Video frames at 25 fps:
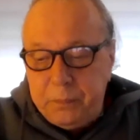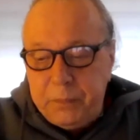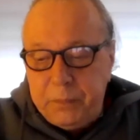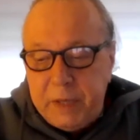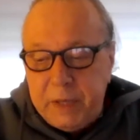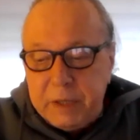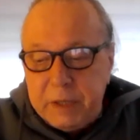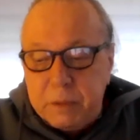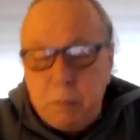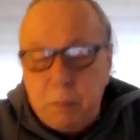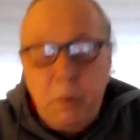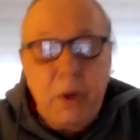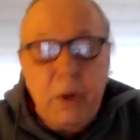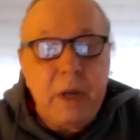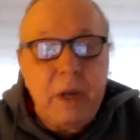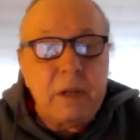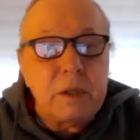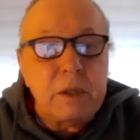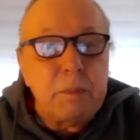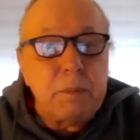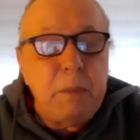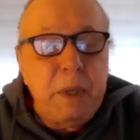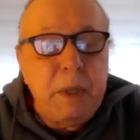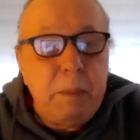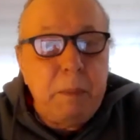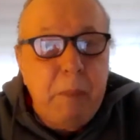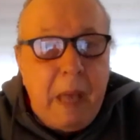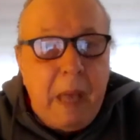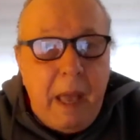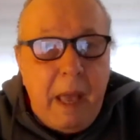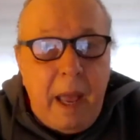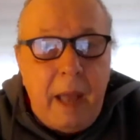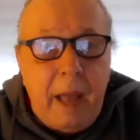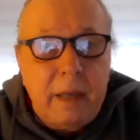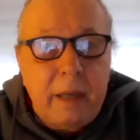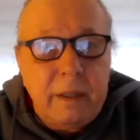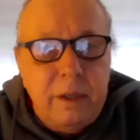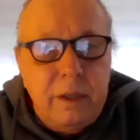this brings me
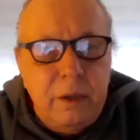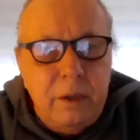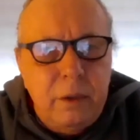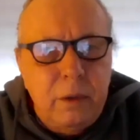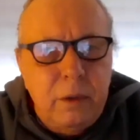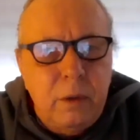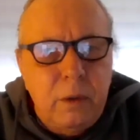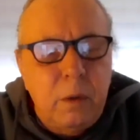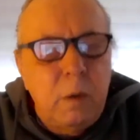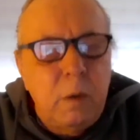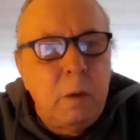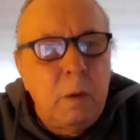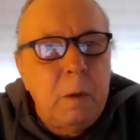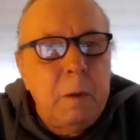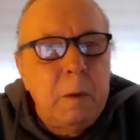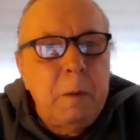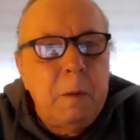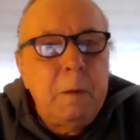back to